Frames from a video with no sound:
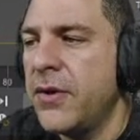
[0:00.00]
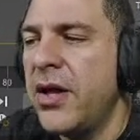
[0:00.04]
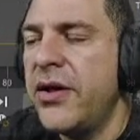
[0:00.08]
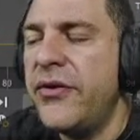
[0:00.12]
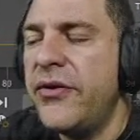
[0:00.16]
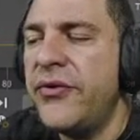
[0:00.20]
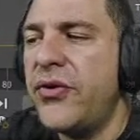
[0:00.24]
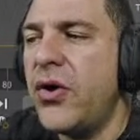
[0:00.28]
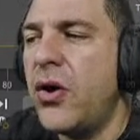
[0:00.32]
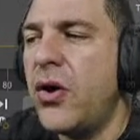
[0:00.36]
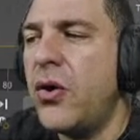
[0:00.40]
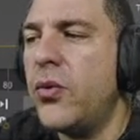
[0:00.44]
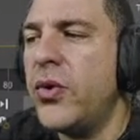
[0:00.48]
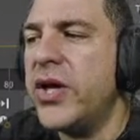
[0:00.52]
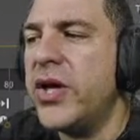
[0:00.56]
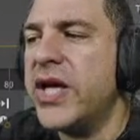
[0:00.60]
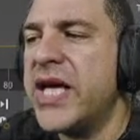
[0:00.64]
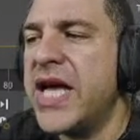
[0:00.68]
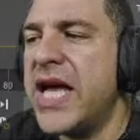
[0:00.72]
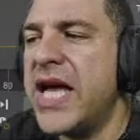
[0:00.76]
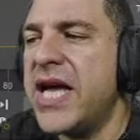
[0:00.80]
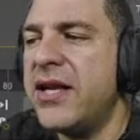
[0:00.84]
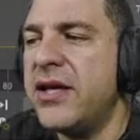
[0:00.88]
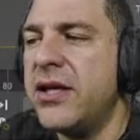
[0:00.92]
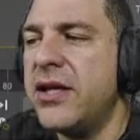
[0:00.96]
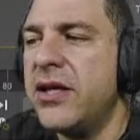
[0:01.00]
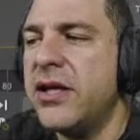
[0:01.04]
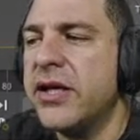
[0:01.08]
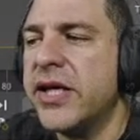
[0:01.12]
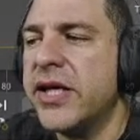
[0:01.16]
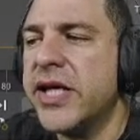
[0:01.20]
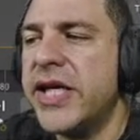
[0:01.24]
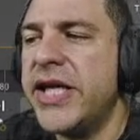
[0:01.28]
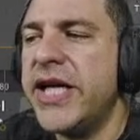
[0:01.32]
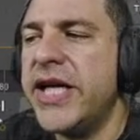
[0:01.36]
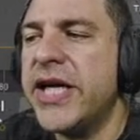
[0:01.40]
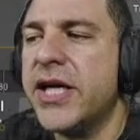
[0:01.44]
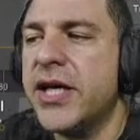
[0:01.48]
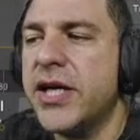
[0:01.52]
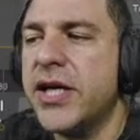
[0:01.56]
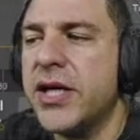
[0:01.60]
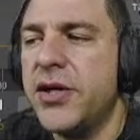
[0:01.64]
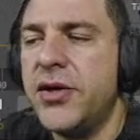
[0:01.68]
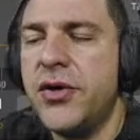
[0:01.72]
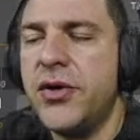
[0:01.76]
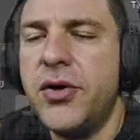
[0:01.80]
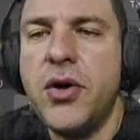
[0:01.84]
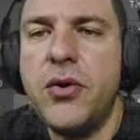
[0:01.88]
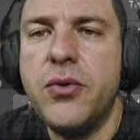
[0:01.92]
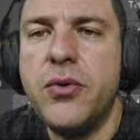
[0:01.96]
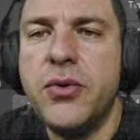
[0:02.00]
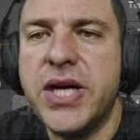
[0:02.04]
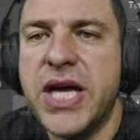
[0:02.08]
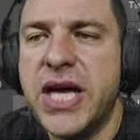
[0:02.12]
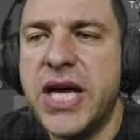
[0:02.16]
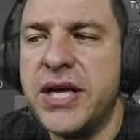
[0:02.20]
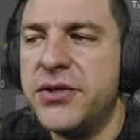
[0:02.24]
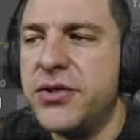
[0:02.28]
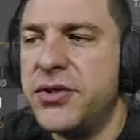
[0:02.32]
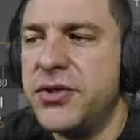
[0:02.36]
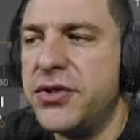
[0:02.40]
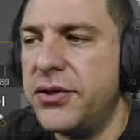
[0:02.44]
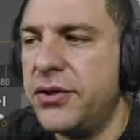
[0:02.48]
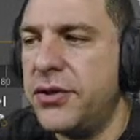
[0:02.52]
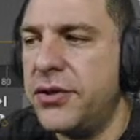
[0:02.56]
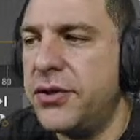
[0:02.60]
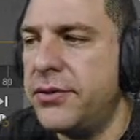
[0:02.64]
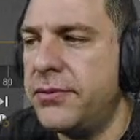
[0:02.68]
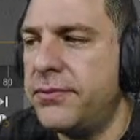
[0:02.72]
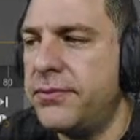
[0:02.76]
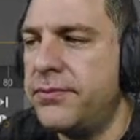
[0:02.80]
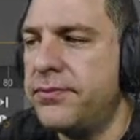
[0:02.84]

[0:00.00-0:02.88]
So we can click location,